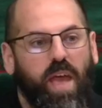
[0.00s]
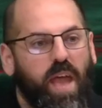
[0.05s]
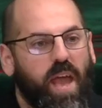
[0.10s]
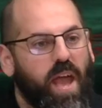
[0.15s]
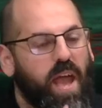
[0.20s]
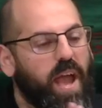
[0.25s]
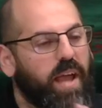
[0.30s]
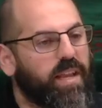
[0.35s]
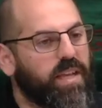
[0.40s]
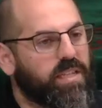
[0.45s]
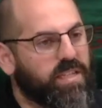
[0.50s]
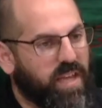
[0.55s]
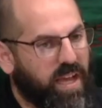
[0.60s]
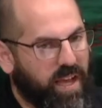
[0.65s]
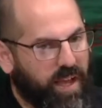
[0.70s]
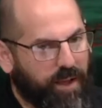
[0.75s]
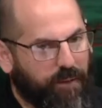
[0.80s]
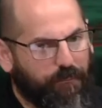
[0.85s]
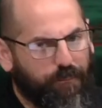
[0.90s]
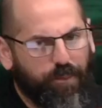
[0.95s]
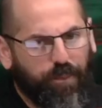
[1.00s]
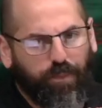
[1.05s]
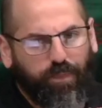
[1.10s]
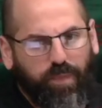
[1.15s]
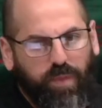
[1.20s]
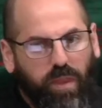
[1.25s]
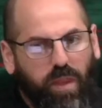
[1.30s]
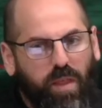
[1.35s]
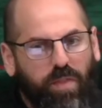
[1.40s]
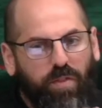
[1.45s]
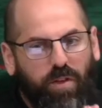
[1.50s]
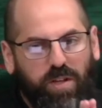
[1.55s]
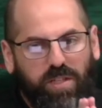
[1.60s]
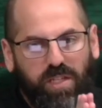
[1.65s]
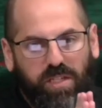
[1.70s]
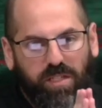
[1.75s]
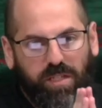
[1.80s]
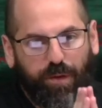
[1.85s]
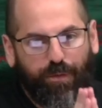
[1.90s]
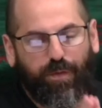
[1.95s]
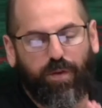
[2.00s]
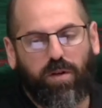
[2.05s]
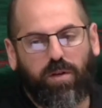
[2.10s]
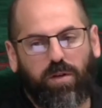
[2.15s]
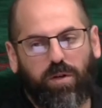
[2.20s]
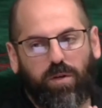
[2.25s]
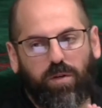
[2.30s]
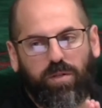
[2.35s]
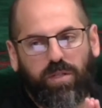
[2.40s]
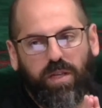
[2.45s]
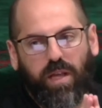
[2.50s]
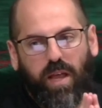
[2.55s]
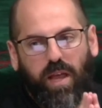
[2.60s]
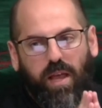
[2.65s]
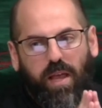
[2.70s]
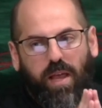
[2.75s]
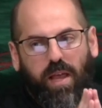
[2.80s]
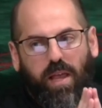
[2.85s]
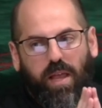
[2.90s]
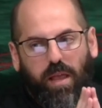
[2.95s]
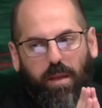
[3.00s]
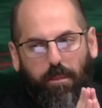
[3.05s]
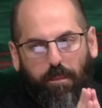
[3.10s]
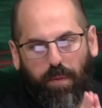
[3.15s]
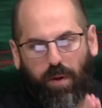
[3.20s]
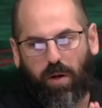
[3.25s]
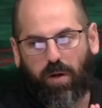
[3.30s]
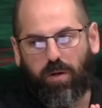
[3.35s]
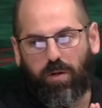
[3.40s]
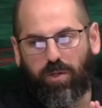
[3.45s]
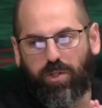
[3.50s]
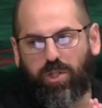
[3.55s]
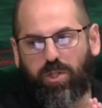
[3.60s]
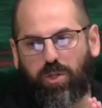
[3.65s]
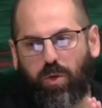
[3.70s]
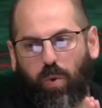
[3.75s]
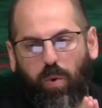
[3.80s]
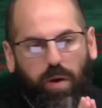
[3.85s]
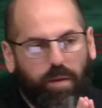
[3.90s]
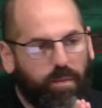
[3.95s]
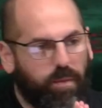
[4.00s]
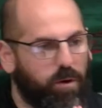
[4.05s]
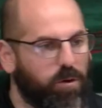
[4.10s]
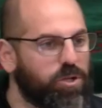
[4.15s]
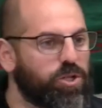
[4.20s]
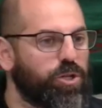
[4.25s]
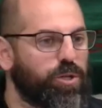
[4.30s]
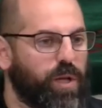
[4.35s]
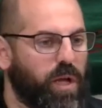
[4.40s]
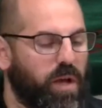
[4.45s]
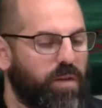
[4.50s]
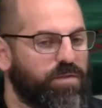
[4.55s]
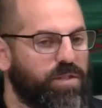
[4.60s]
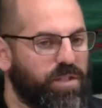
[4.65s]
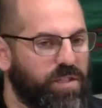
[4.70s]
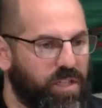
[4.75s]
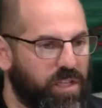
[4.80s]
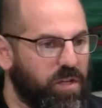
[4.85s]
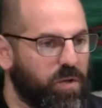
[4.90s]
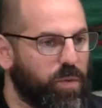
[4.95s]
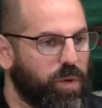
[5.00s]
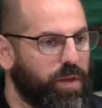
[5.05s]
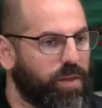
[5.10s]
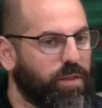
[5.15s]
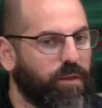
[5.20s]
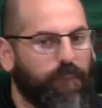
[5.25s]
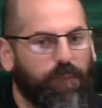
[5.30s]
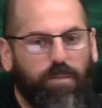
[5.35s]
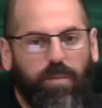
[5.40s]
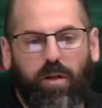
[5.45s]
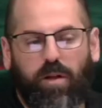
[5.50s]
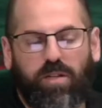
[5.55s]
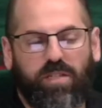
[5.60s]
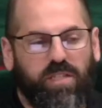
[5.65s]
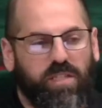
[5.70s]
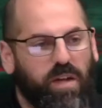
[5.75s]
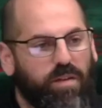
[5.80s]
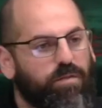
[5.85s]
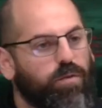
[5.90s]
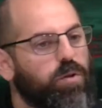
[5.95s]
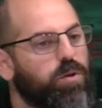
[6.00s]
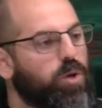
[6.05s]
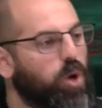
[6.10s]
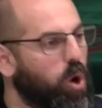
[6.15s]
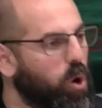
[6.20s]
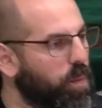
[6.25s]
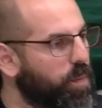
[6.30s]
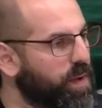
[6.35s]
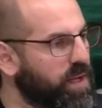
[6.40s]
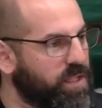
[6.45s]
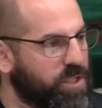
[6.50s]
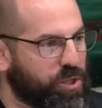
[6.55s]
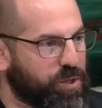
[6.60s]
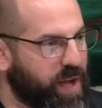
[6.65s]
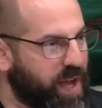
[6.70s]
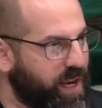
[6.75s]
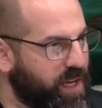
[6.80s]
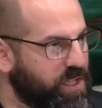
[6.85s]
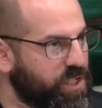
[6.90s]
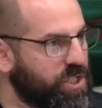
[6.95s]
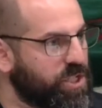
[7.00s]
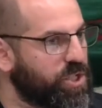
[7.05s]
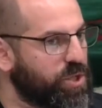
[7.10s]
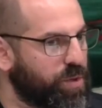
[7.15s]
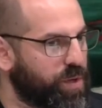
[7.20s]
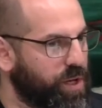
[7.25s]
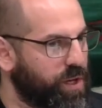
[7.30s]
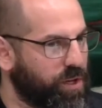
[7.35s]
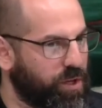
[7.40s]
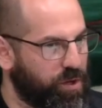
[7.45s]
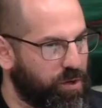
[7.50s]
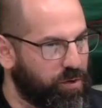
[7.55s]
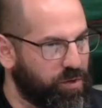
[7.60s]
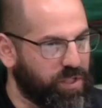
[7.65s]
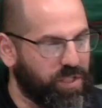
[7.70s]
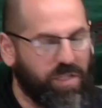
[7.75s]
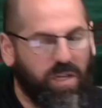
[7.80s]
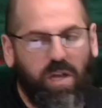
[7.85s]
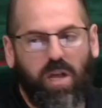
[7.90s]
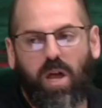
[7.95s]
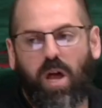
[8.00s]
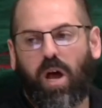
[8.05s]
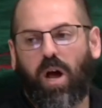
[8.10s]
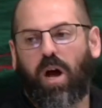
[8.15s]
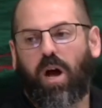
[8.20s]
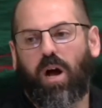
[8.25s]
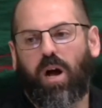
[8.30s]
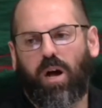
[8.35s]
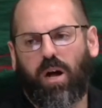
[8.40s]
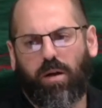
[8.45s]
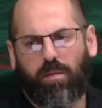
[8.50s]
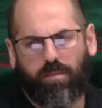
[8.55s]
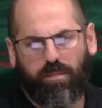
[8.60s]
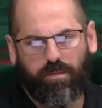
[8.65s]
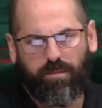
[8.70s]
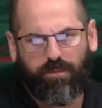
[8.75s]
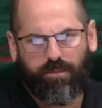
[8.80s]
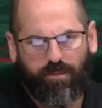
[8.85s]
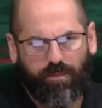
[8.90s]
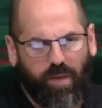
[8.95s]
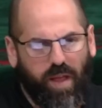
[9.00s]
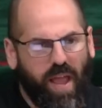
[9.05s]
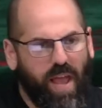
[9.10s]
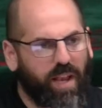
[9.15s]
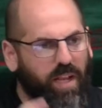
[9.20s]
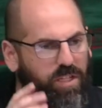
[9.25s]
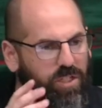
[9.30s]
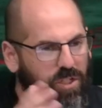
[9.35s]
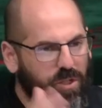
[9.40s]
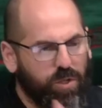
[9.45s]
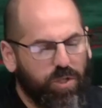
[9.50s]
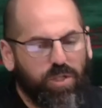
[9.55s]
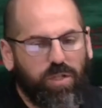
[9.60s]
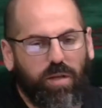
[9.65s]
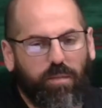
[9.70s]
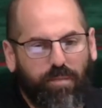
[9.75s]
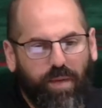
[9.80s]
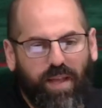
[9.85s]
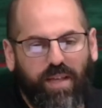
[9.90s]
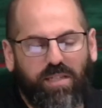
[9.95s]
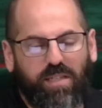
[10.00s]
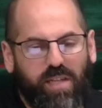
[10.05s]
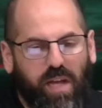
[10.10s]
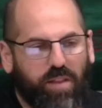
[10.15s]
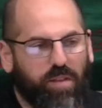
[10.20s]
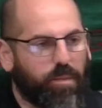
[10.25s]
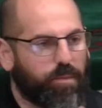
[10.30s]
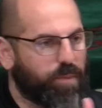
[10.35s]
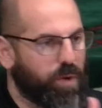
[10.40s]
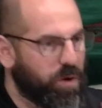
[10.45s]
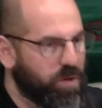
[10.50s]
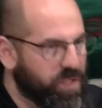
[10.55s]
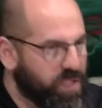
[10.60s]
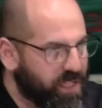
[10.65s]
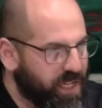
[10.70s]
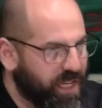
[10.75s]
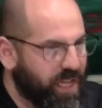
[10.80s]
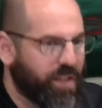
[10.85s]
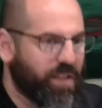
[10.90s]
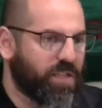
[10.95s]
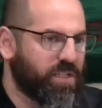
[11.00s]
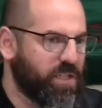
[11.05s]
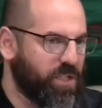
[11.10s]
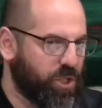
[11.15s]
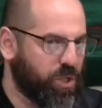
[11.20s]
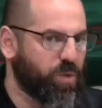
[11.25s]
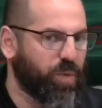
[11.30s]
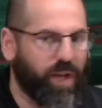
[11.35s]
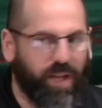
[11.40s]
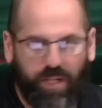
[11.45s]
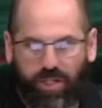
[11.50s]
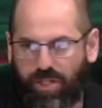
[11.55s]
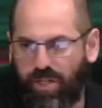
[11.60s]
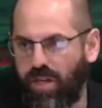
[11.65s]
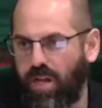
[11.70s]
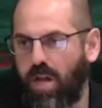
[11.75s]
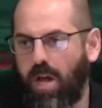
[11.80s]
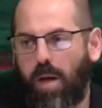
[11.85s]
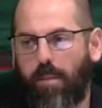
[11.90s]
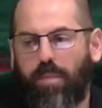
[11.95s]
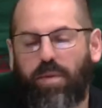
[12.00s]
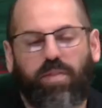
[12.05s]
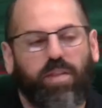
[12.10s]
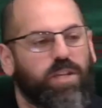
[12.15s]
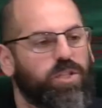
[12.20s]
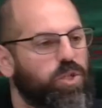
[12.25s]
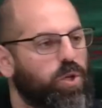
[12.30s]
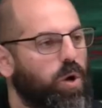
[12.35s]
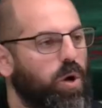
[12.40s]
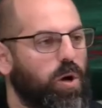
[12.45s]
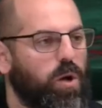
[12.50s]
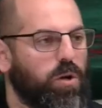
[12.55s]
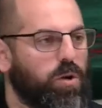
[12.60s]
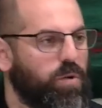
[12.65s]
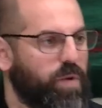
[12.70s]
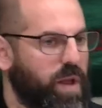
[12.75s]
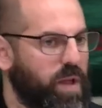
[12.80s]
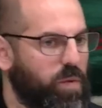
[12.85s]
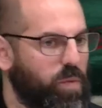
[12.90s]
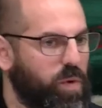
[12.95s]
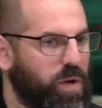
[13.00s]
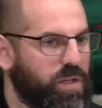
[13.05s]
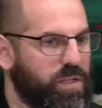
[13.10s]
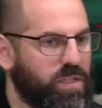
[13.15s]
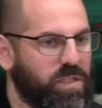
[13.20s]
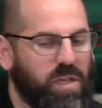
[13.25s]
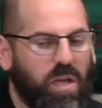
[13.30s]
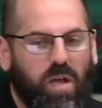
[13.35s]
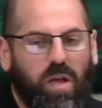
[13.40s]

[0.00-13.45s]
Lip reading: Anytime there's a difficult impulse or emotion you have to deal with, there are several coping strategies you can use. And it's usually based on the person and the situation, but these are all great ones.